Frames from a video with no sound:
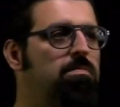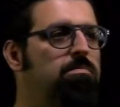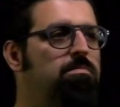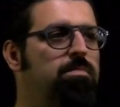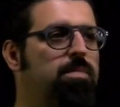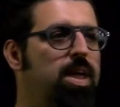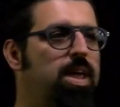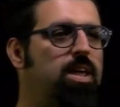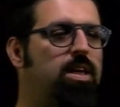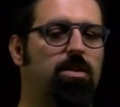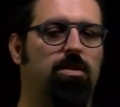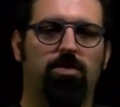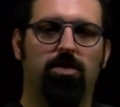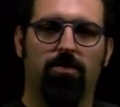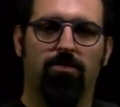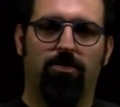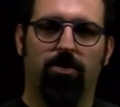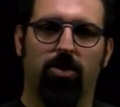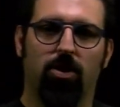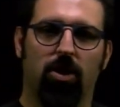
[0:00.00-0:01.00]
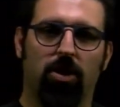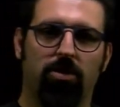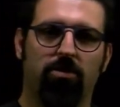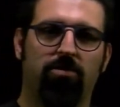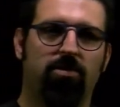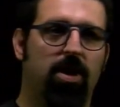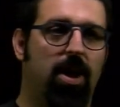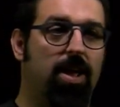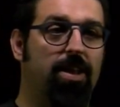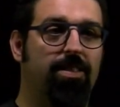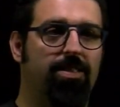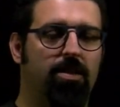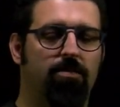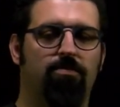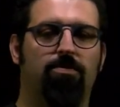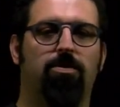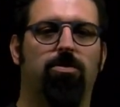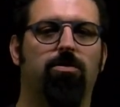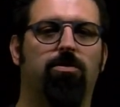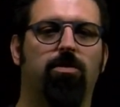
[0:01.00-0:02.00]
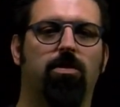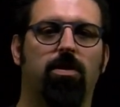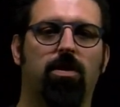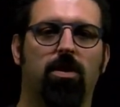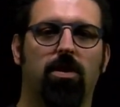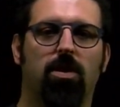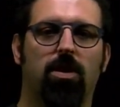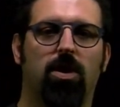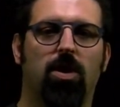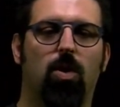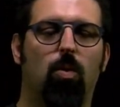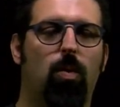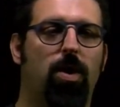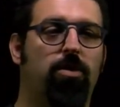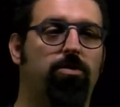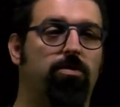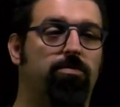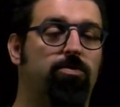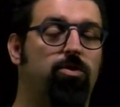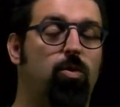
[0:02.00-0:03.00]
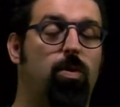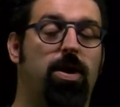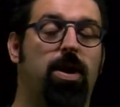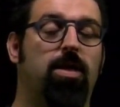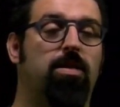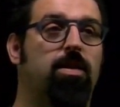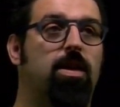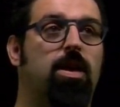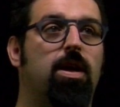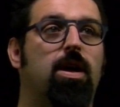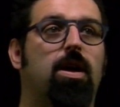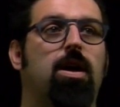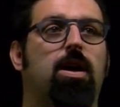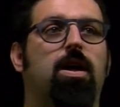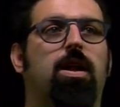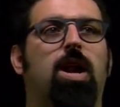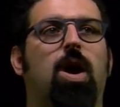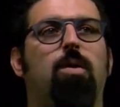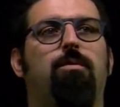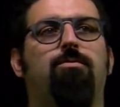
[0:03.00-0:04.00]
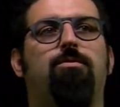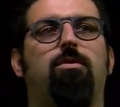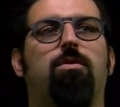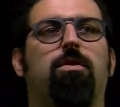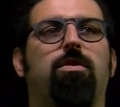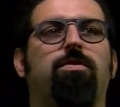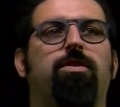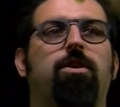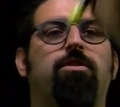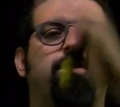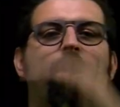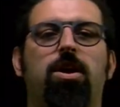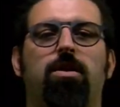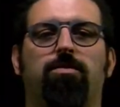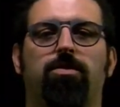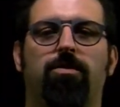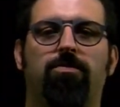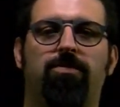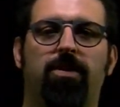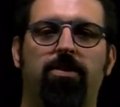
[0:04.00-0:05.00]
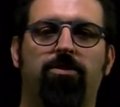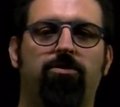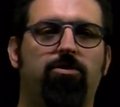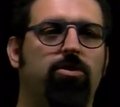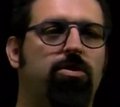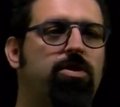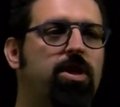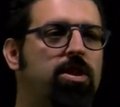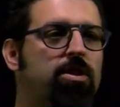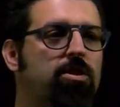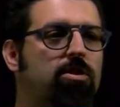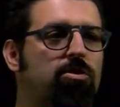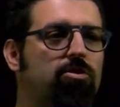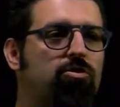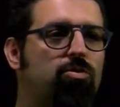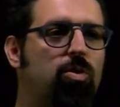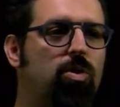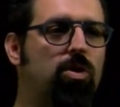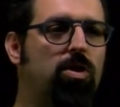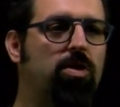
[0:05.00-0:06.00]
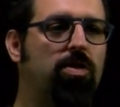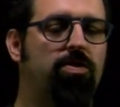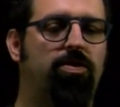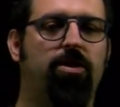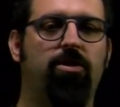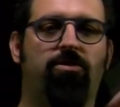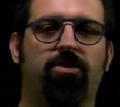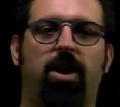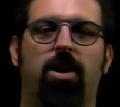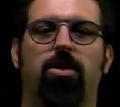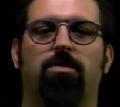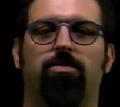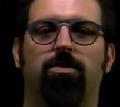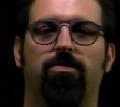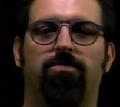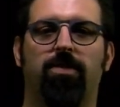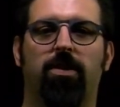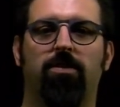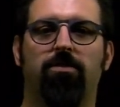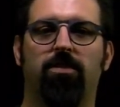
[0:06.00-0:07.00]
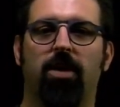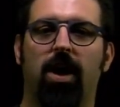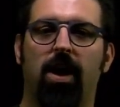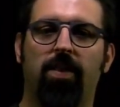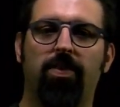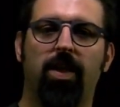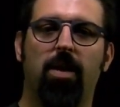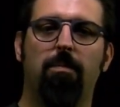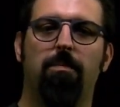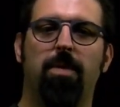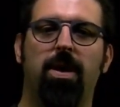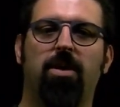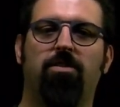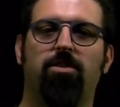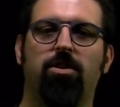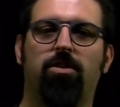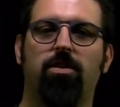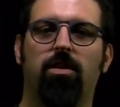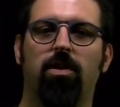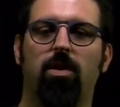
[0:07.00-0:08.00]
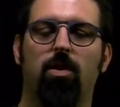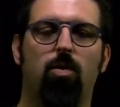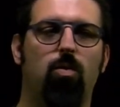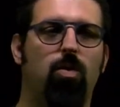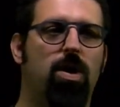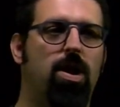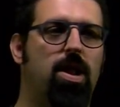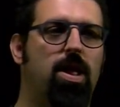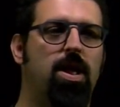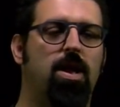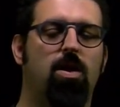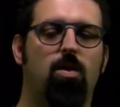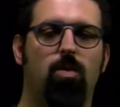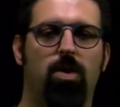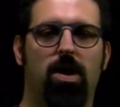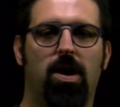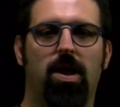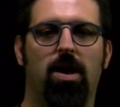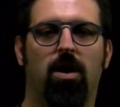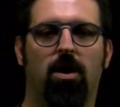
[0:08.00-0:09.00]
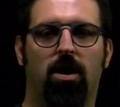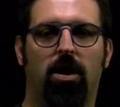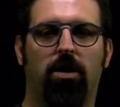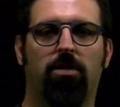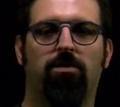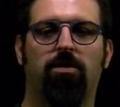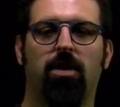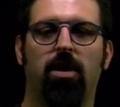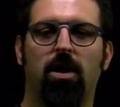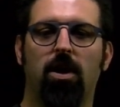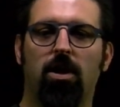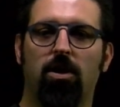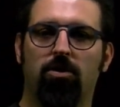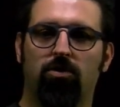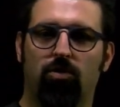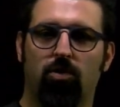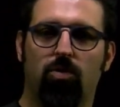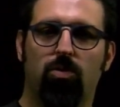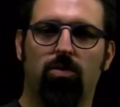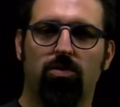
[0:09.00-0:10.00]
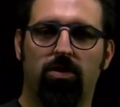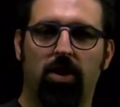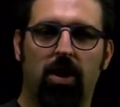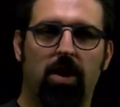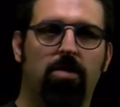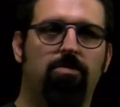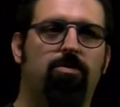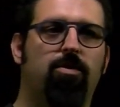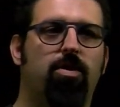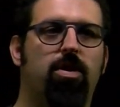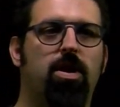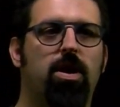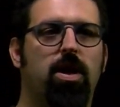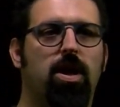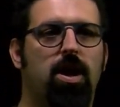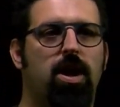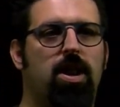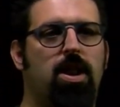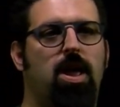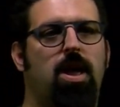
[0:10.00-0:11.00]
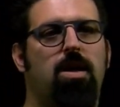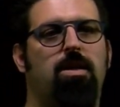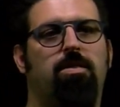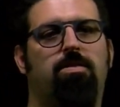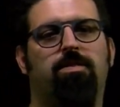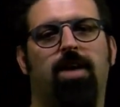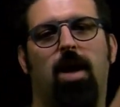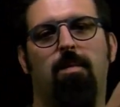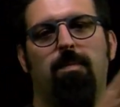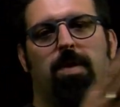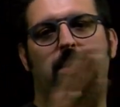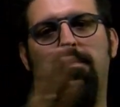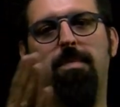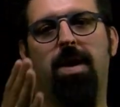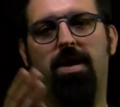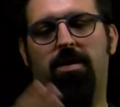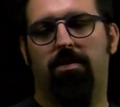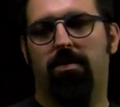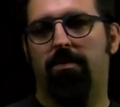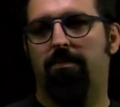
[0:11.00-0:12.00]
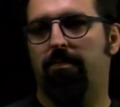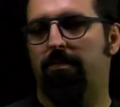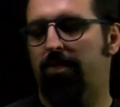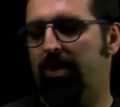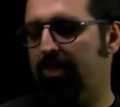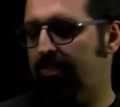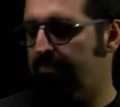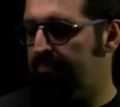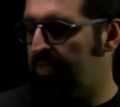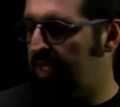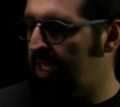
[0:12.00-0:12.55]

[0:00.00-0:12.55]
make different LUNs and different uh, ways of doing it. Now if you're on this side of the fence, you didn't control this side of the fence, and that makes it really, really hard to deliver in a timely manner. Right?